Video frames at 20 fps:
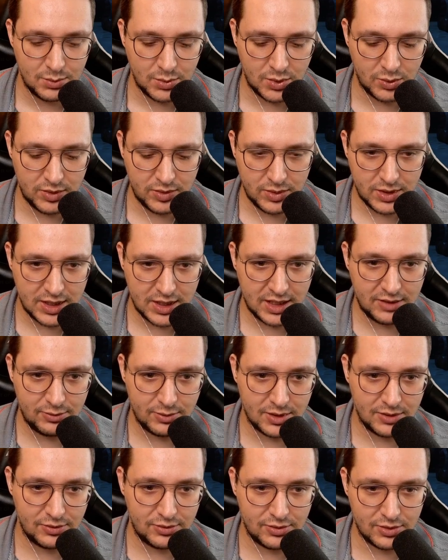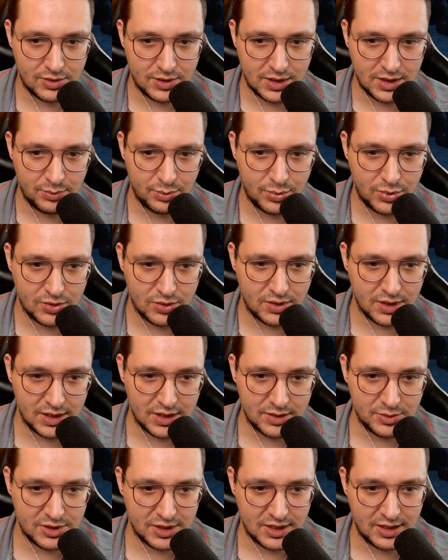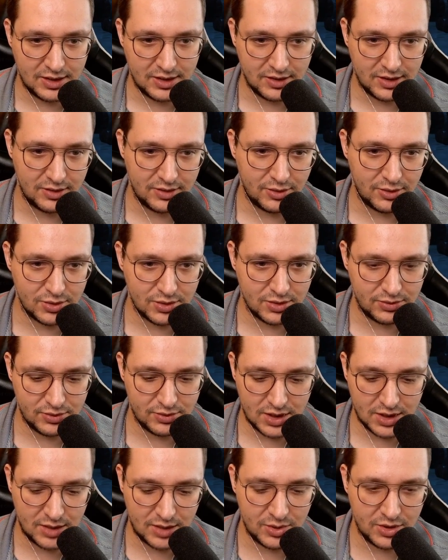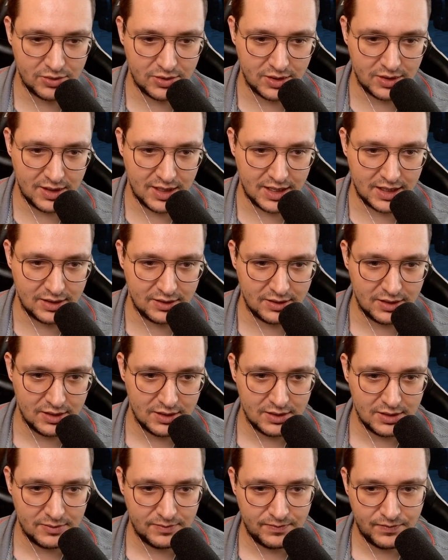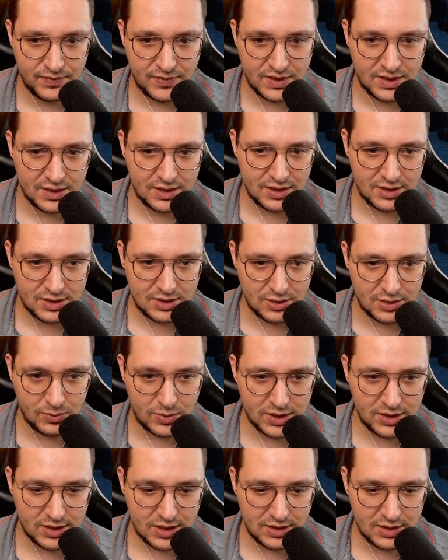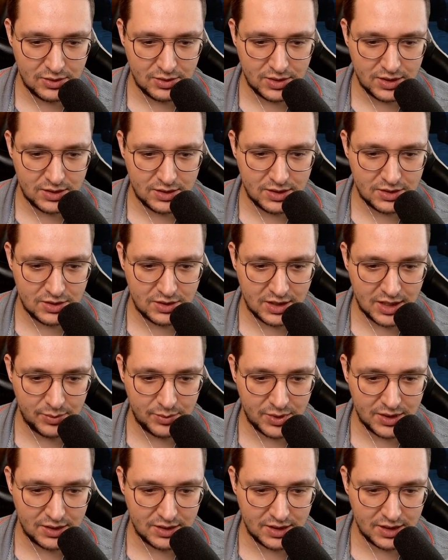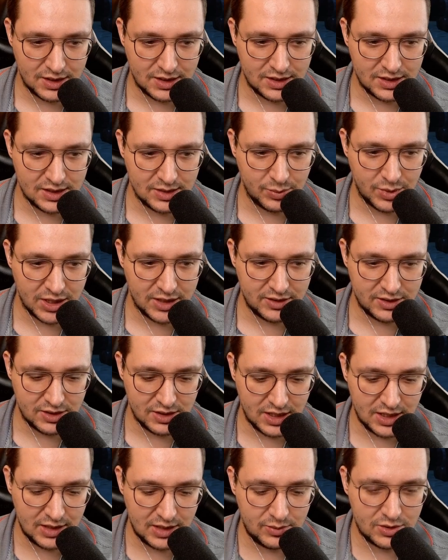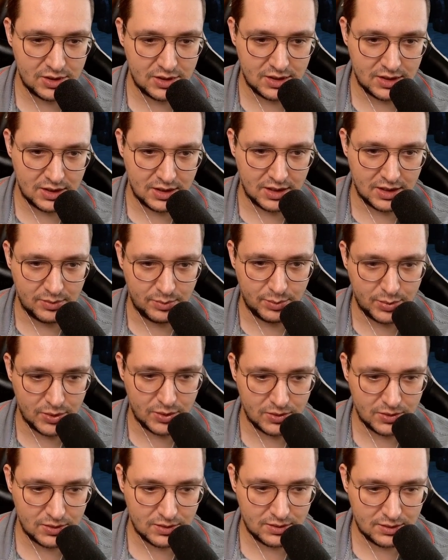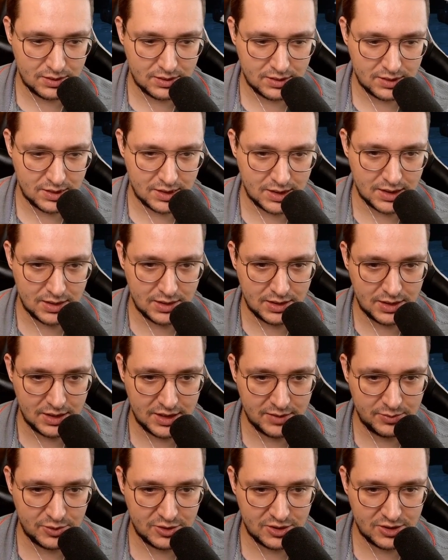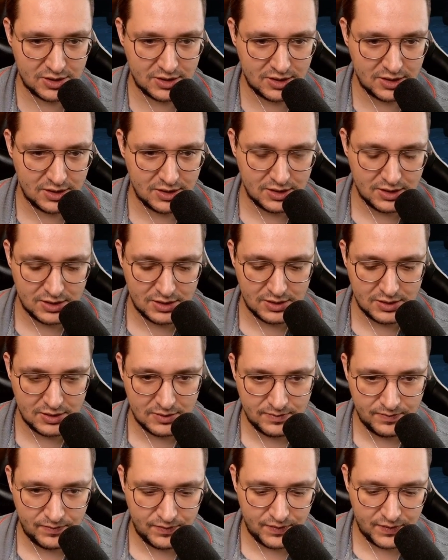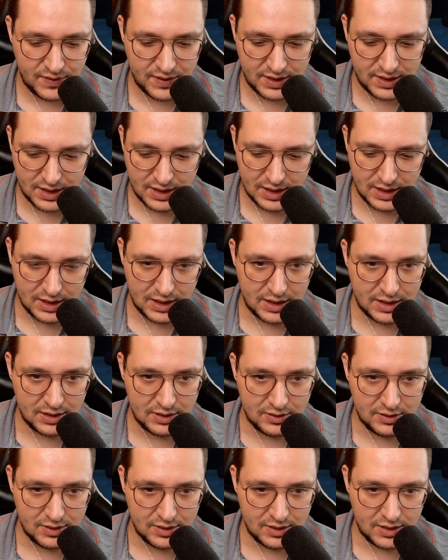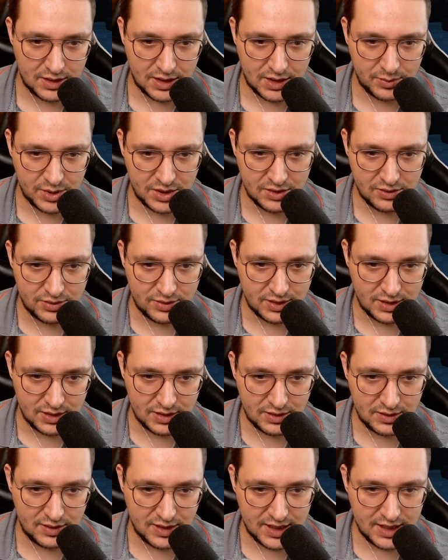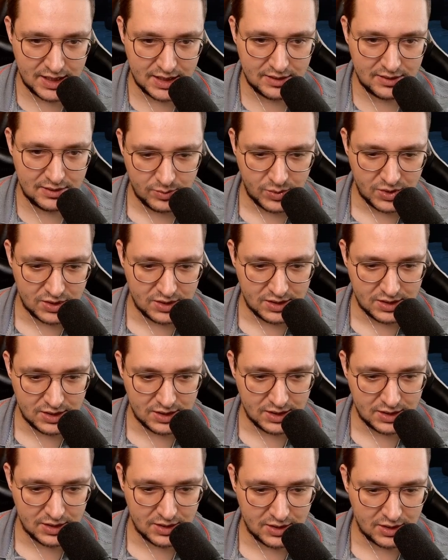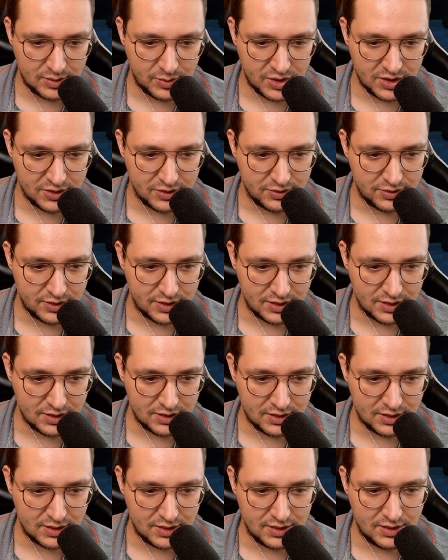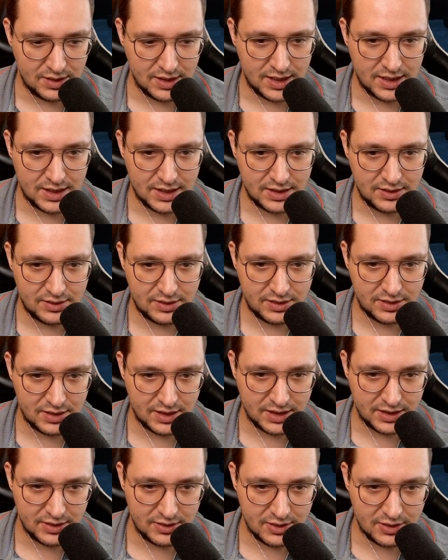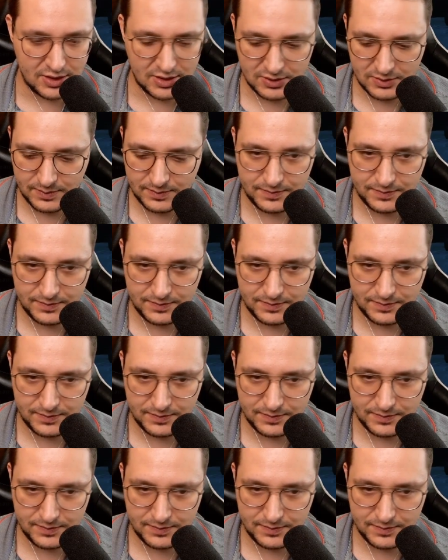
we want to have one for Apocalypse and also for Army of the Dead. So what you can do, you just type in the abilities names, Apocalypse and Army of the Dead. You see Army of the Dead, there you go.